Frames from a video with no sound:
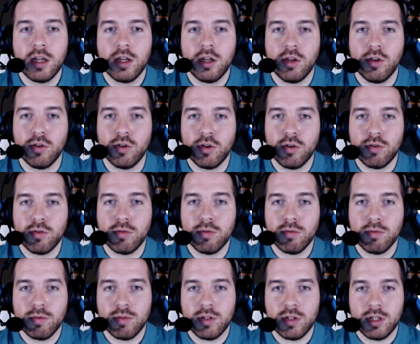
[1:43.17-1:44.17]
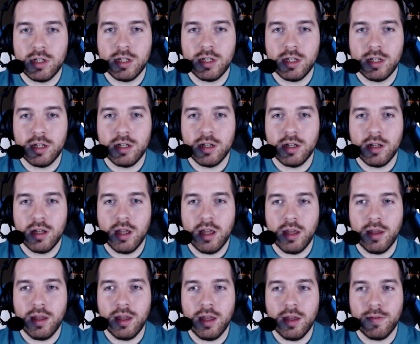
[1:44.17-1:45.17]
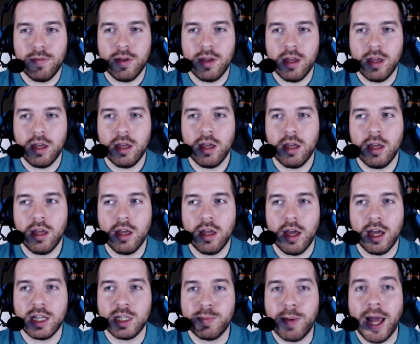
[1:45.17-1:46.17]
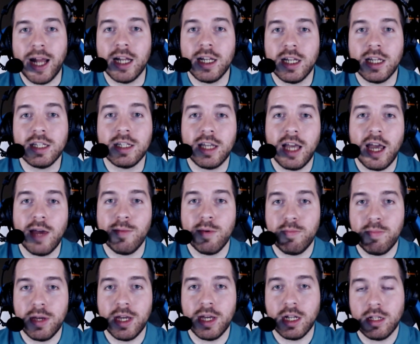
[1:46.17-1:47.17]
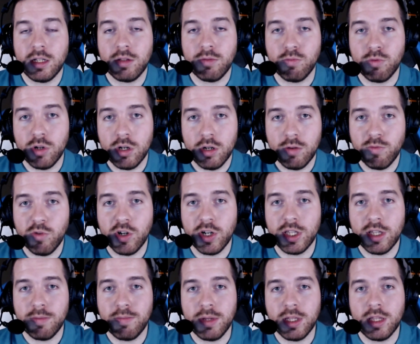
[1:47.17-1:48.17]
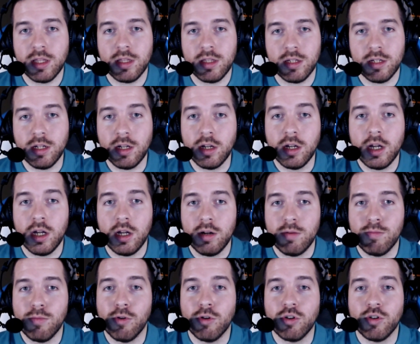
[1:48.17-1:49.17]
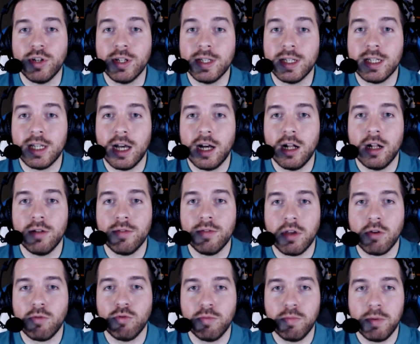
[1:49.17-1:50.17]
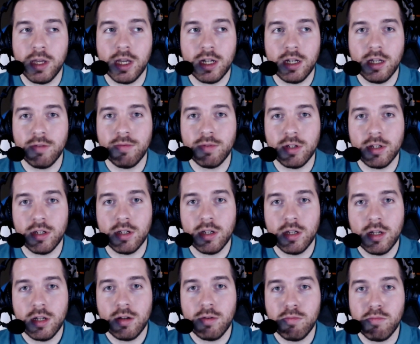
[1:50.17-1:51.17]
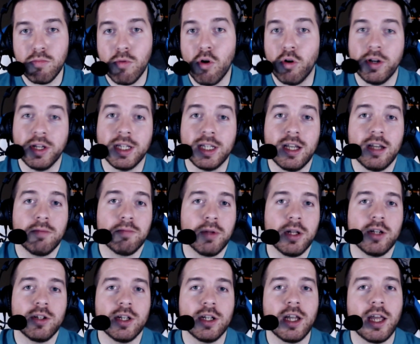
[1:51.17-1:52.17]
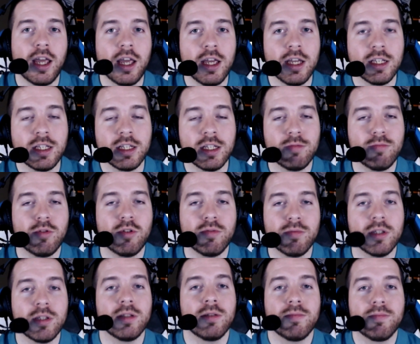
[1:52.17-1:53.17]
if he expanded his game a bit, worked a bit more on himself, he could be an even more insane player than he is at the moment.